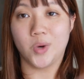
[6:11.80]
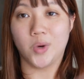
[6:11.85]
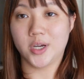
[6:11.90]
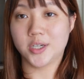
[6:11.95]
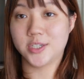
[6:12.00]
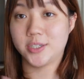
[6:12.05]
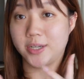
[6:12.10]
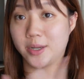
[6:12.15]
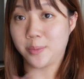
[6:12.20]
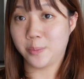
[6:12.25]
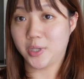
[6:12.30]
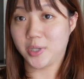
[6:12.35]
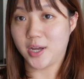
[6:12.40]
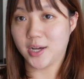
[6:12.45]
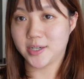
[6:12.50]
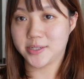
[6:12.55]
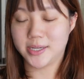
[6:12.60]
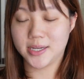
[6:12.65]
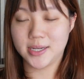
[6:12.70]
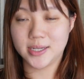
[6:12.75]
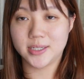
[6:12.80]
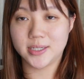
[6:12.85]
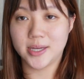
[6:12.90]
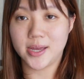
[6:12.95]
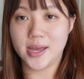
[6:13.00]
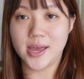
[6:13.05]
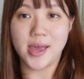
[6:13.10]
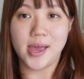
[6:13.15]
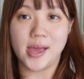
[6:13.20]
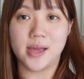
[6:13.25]
washed and blocked it
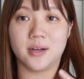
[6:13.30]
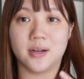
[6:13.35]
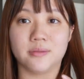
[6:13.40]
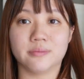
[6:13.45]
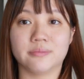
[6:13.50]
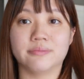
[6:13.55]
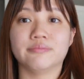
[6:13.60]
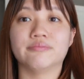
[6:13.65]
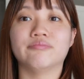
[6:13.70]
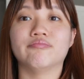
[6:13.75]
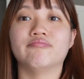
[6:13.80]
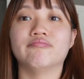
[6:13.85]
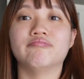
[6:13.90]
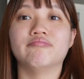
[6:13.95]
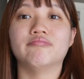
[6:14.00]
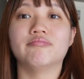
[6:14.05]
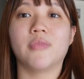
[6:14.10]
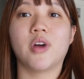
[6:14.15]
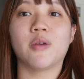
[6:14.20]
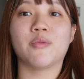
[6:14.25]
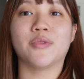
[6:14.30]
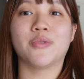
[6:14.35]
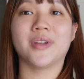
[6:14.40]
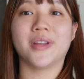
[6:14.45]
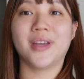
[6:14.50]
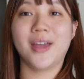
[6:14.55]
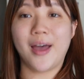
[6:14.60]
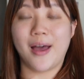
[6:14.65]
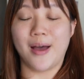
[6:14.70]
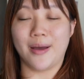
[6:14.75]
and I'm
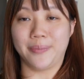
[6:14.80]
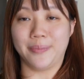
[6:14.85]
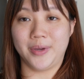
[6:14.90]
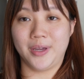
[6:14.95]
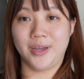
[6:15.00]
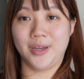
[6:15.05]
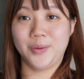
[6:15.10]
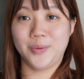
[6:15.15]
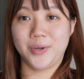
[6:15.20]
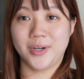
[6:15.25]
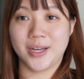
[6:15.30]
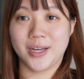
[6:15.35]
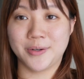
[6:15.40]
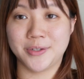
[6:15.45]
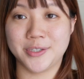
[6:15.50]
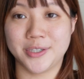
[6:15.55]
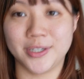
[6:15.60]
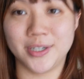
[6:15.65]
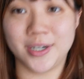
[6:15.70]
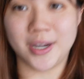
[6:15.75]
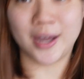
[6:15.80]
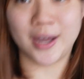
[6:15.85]
really happy with how it turned